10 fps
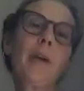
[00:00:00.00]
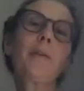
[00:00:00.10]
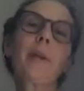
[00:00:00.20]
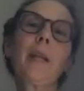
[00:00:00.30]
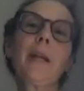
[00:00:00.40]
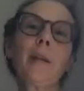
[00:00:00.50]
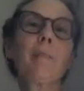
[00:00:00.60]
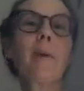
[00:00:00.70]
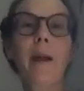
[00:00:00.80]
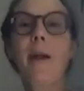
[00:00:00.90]

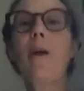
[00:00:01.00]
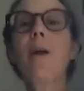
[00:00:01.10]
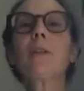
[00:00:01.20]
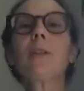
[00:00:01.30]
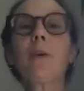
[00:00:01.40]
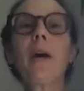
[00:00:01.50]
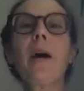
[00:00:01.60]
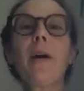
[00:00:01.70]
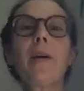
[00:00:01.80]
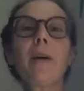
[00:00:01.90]
unrelated, but I also
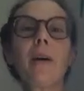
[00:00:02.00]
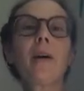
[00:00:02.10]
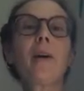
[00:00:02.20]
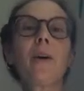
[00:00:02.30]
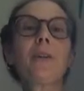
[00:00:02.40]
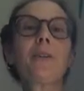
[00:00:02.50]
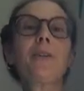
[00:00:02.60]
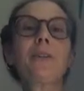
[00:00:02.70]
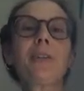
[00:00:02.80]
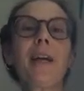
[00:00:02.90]
had a
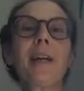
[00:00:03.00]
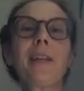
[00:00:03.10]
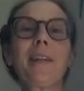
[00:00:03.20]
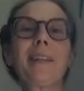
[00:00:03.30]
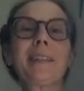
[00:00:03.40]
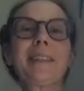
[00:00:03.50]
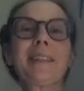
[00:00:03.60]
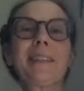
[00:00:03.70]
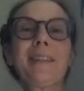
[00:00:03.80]
cartouche necklace.